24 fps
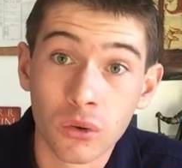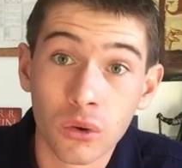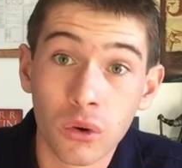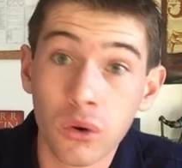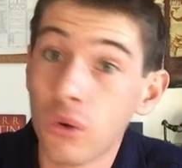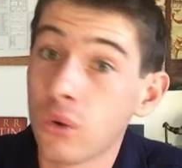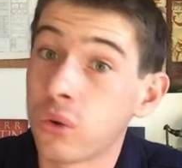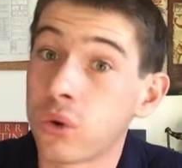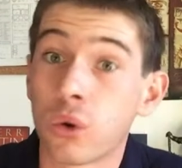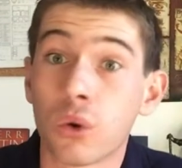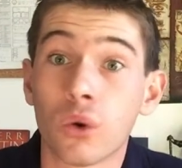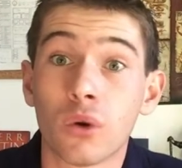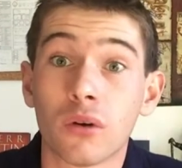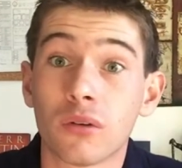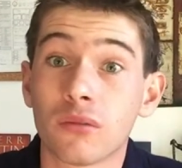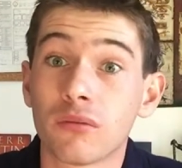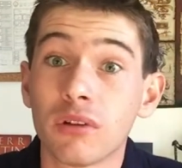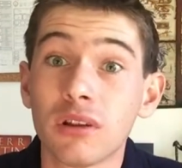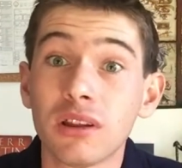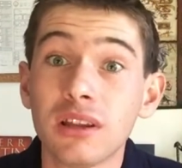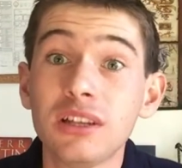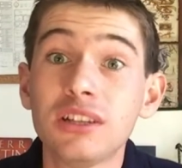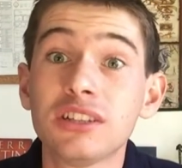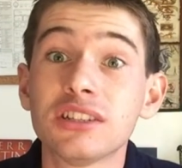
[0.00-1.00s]
Whew!
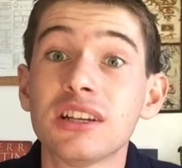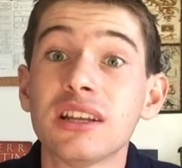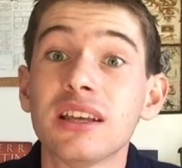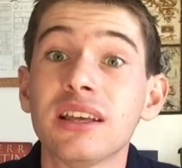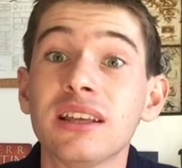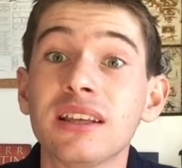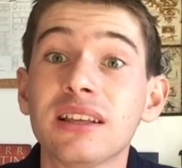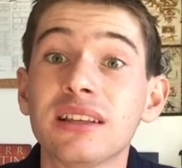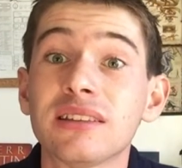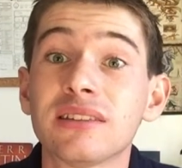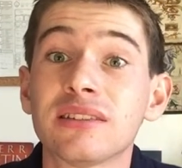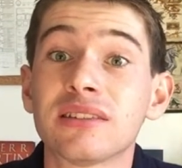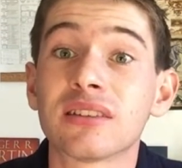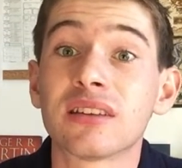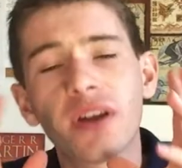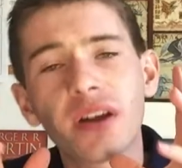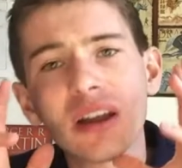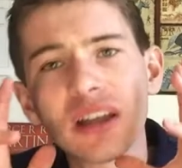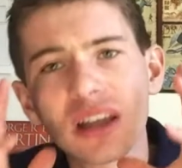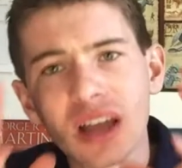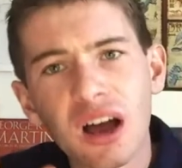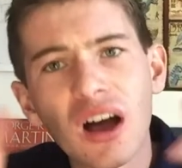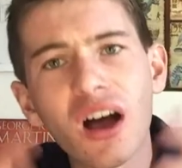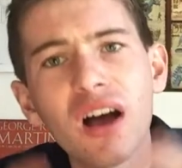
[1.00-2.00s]
Religion is
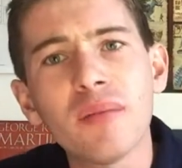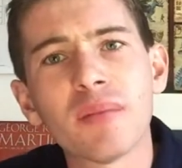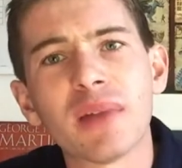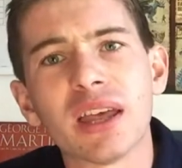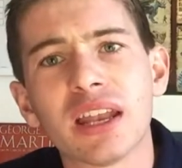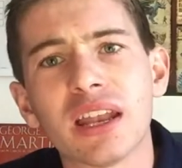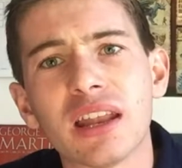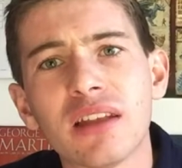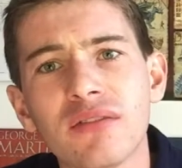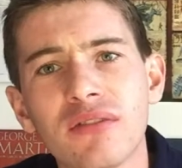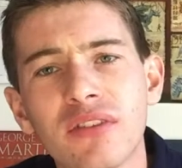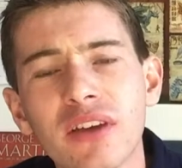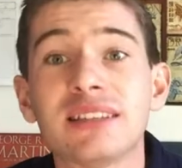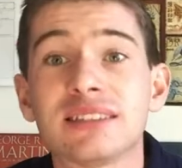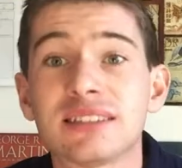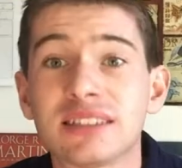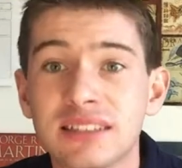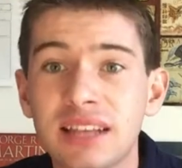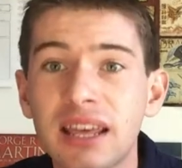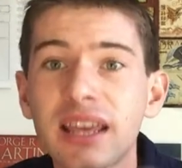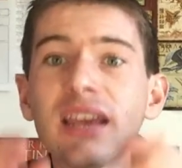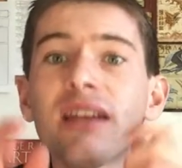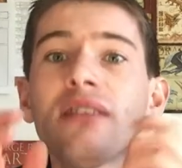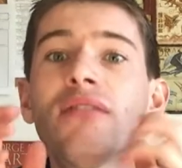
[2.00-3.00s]
very common and is
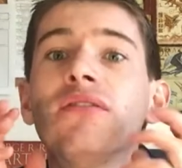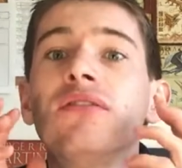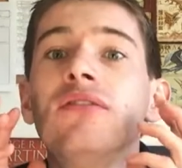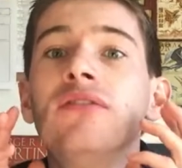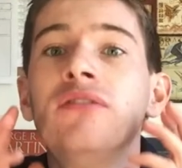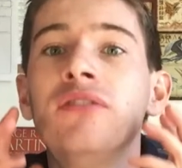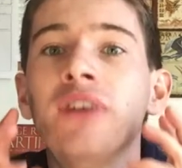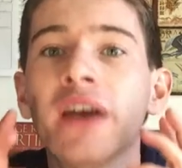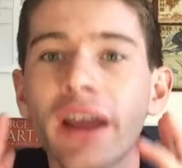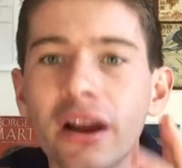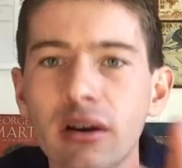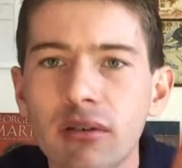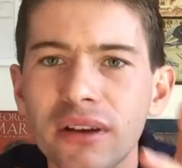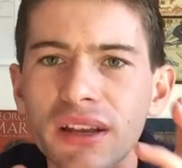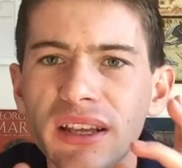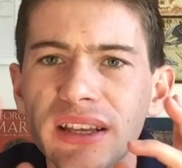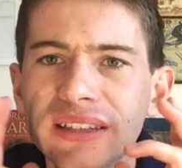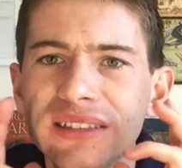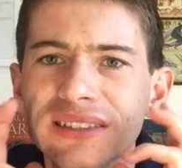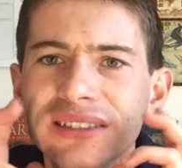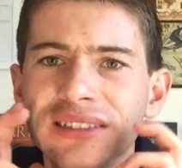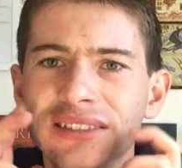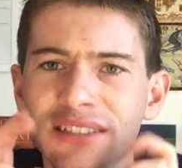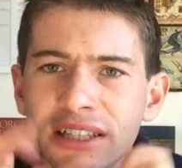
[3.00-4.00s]
taken
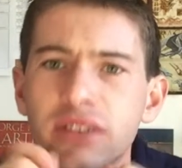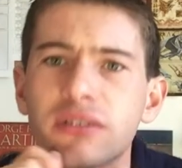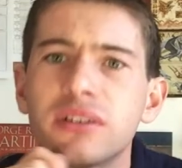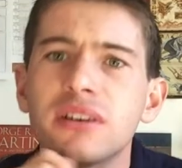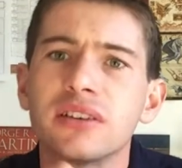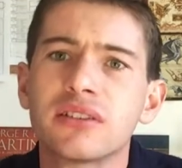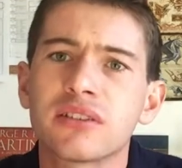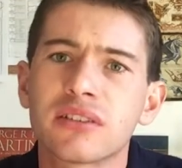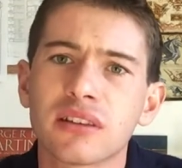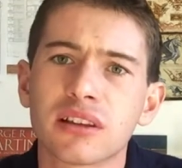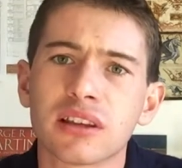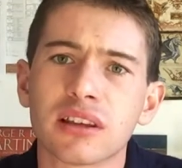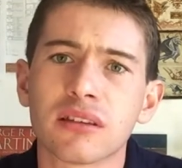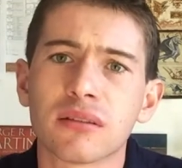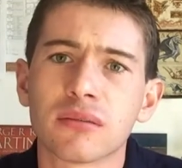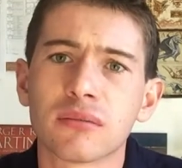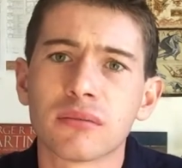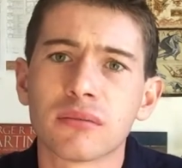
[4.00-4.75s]
very seriously,